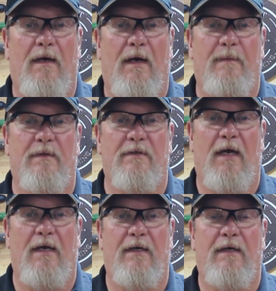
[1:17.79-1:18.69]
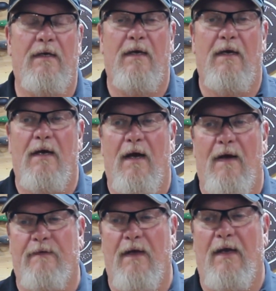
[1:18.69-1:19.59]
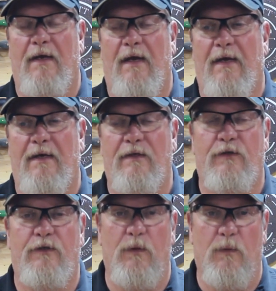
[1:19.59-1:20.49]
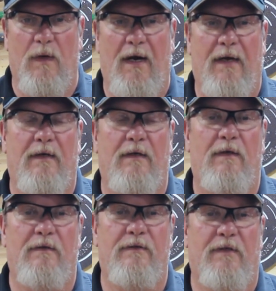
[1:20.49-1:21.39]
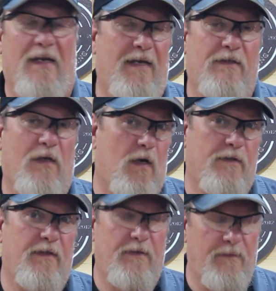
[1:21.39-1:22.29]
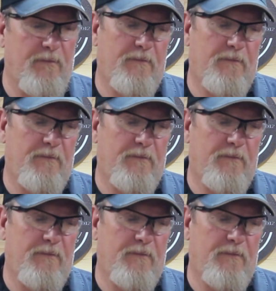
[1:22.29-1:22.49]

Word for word: I'm designing. I've got a shoe rack slash closet.